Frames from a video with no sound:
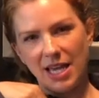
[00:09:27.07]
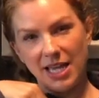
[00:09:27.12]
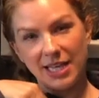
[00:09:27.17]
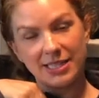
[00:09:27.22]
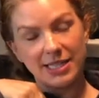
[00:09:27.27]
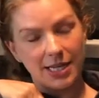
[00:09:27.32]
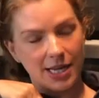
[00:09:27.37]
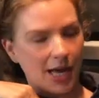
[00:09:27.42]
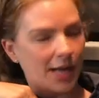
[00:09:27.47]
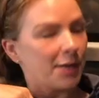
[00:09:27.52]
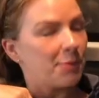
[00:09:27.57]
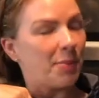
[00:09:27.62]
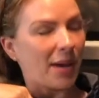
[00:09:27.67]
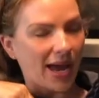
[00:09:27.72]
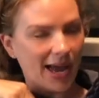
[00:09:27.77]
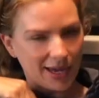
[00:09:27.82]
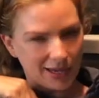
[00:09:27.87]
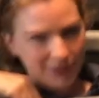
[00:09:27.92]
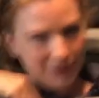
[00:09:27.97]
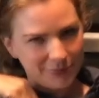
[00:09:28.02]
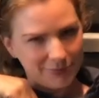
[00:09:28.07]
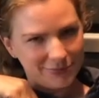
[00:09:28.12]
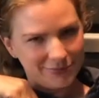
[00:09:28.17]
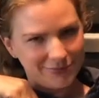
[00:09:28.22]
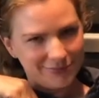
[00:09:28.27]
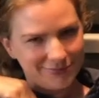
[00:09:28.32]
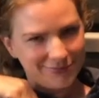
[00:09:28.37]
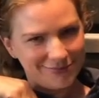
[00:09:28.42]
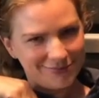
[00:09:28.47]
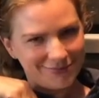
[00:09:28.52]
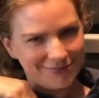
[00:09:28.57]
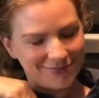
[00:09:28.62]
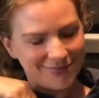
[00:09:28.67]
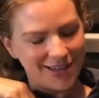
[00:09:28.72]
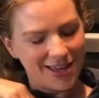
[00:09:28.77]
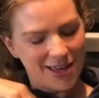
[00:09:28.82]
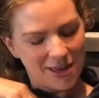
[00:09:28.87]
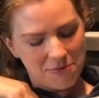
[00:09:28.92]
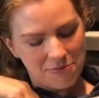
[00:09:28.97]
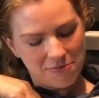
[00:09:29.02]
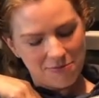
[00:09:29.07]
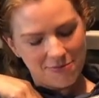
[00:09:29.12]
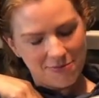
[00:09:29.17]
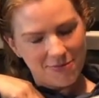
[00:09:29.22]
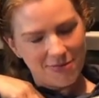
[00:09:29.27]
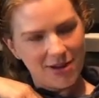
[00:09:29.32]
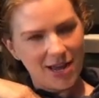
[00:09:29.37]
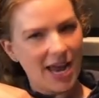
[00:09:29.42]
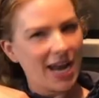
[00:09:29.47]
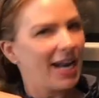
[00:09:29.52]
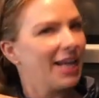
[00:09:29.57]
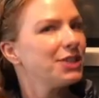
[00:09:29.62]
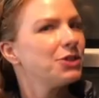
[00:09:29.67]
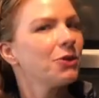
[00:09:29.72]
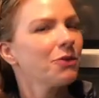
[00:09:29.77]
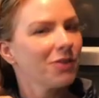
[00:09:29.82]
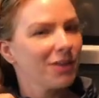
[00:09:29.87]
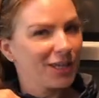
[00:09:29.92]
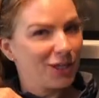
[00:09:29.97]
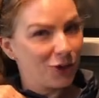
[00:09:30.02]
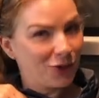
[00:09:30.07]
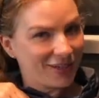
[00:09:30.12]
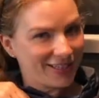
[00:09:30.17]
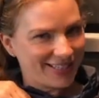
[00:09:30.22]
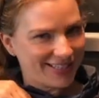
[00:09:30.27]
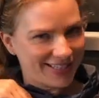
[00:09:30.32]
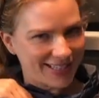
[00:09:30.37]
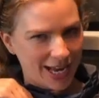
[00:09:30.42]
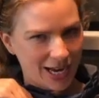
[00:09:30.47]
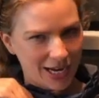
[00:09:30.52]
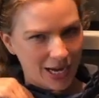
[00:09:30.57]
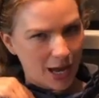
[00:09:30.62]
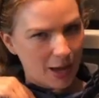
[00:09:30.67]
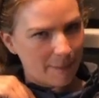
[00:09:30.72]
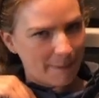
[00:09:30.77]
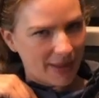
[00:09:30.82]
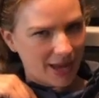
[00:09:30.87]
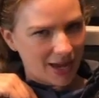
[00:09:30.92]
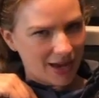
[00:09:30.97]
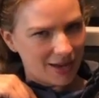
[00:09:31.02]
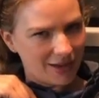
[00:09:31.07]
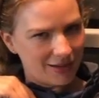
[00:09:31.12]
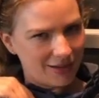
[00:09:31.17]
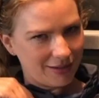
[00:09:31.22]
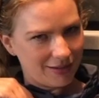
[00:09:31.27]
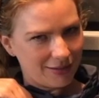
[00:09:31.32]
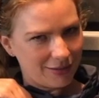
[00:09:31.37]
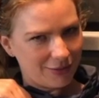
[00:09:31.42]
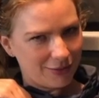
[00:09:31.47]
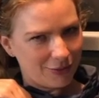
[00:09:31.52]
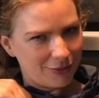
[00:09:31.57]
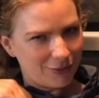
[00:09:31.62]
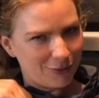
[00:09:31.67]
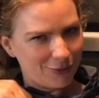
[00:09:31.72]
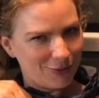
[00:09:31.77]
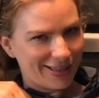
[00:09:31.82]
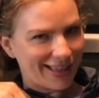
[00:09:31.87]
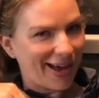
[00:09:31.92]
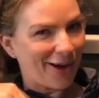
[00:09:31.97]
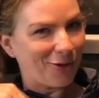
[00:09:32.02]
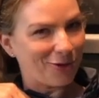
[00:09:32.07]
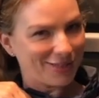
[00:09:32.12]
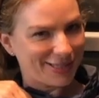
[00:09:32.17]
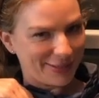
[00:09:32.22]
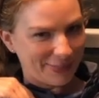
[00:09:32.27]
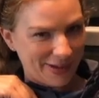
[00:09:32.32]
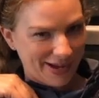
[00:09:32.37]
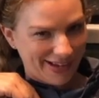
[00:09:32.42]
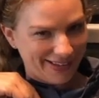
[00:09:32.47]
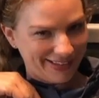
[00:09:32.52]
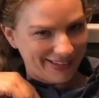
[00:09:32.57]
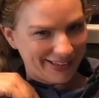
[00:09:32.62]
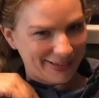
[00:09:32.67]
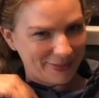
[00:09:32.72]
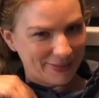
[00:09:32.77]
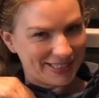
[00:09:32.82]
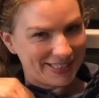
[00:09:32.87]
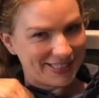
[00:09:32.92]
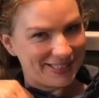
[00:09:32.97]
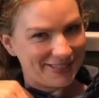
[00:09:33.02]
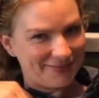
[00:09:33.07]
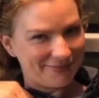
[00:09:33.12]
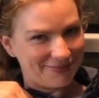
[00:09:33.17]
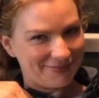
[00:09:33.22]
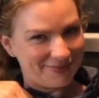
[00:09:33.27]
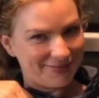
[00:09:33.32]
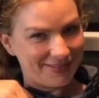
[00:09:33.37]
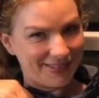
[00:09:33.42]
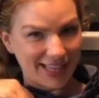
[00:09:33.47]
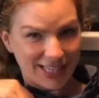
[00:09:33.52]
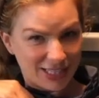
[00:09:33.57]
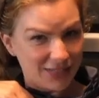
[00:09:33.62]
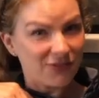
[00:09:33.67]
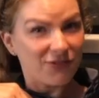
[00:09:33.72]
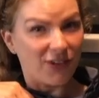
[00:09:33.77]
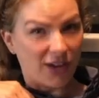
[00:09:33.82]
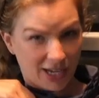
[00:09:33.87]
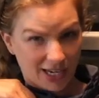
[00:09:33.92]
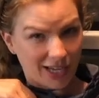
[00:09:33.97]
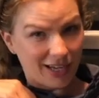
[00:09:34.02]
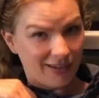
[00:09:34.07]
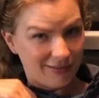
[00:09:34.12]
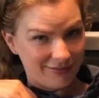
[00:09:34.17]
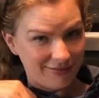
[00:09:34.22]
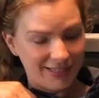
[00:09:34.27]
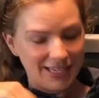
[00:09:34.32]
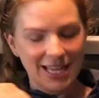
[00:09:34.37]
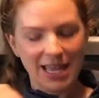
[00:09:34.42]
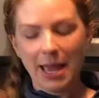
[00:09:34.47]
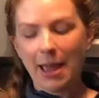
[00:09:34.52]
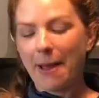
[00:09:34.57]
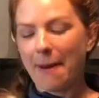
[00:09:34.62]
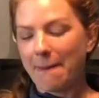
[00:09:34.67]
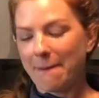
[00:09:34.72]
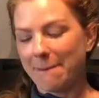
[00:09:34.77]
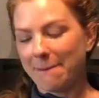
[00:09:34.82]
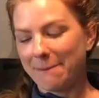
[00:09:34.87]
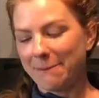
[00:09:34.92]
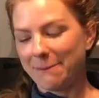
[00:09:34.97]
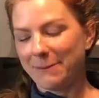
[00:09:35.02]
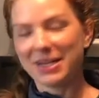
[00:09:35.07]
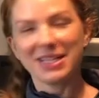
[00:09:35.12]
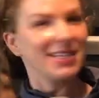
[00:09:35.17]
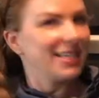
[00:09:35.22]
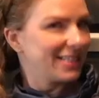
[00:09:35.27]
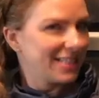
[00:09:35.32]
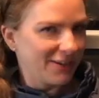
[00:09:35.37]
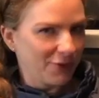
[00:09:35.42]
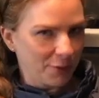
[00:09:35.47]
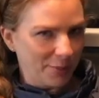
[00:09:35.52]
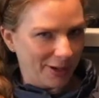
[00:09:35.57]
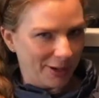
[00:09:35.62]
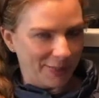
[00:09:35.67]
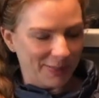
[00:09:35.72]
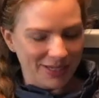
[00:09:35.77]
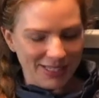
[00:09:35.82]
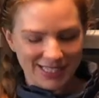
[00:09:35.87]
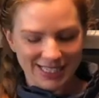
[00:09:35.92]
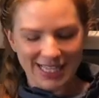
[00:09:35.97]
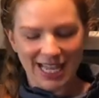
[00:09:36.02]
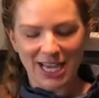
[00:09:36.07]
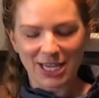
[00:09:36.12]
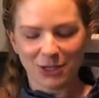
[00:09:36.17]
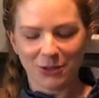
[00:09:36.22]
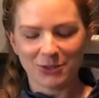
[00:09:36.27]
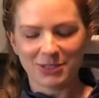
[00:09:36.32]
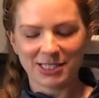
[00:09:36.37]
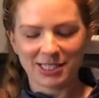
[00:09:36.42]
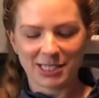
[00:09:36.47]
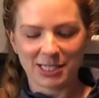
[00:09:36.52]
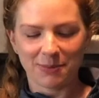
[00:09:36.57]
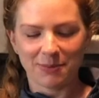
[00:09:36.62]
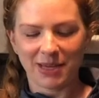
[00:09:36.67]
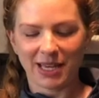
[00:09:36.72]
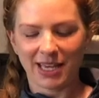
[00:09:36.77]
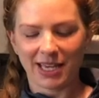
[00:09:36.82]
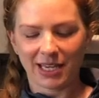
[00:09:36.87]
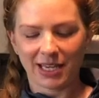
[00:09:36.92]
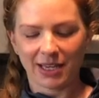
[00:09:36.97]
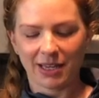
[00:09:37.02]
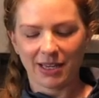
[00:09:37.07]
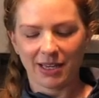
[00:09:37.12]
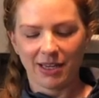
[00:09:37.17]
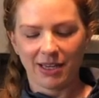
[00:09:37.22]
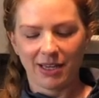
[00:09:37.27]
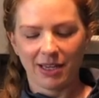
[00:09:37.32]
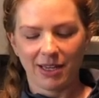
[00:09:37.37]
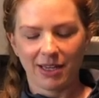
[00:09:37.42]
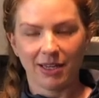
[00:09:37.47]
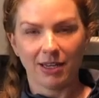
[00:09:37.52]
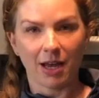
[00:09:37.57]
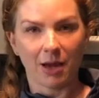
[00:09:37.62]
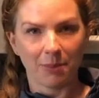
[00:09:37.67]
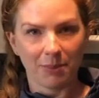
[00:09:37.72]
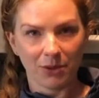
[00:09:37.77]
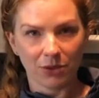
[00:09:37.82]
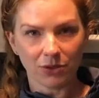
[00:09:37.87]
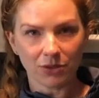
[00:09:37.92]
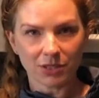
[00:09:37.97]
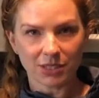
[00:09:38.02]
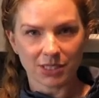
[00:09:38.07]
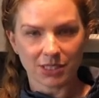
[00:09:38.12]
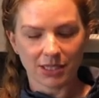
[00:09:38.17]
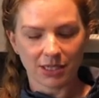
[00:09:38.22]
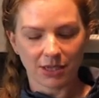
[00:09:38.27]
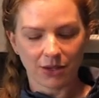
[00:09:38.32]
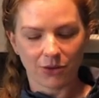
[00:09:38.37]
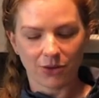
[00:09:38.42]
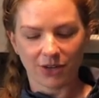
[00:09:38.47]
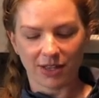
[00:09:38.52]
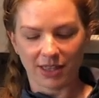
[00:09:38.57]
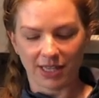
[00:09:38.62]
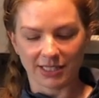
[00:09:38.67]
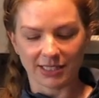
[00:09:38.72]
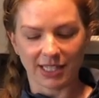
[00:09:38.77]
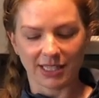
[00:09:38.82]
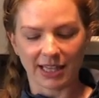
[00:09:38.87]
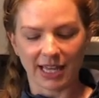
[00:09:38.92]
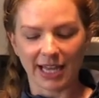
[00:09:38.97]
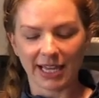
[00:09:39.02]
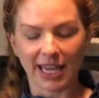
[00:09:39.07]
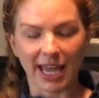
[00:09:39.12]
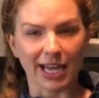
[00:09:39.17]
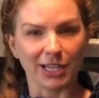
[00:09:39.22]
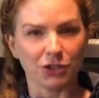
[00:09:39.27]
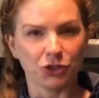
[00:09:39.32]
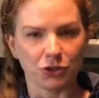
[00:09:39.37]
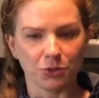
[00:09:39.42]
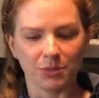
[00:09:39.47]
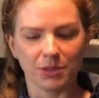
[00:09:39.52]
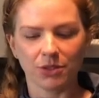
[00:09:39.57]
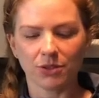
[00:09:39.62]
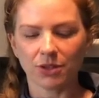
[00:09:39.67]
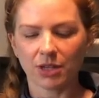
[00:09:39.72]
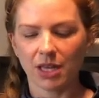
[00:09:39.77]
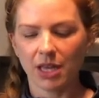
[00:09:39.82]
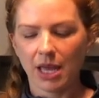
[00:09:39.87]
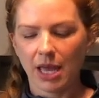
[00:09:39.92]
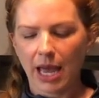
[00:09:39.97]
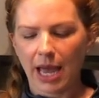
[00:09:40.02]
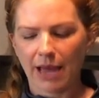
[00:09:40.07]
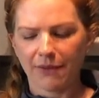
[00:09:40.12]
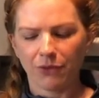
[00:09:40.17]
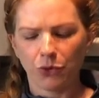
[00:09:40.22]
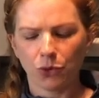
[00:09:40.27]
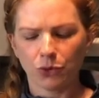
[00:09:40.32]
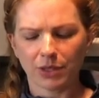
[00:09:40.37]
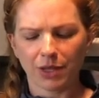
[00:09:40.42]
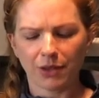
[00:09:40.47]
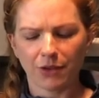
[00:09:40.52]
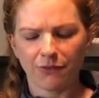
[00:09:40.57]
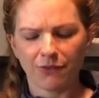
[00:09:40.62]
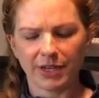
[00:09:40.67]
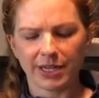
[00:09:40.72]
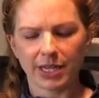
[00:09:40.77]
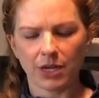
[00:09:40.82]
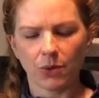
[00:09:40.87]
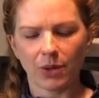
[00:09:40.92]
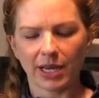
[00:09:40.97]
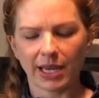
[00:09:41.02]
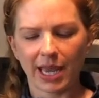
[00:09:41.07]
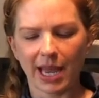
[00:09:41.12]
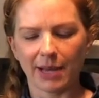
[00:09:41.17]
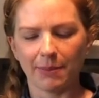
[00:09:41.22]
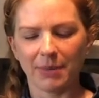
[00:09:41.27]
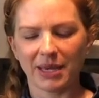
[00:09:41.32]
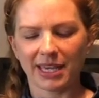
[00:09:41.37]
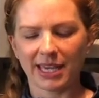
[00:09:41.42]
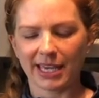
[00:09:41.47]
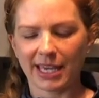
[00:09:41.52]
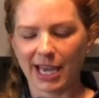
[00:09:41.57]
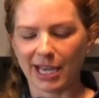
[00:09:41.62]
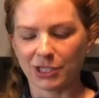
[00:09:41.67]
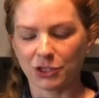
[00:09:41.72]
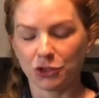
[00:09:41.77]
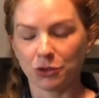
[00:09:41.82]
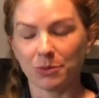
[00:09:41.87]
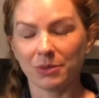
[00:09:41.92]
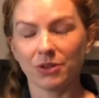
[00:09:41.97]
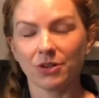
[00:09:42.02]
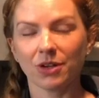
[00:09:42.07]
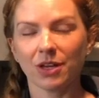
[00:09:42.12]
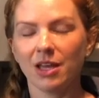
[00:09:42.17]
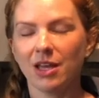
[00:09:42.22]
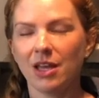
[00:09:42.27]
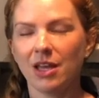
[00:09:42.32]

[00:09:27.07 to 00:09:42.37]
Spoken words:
is a nut bag. And I don't think you can say nut bag without smiling, because that's funny. But it does have a purpose. I use it to make nut milks or things like that, cashew milk. I have a whole nother video on making cashew milk.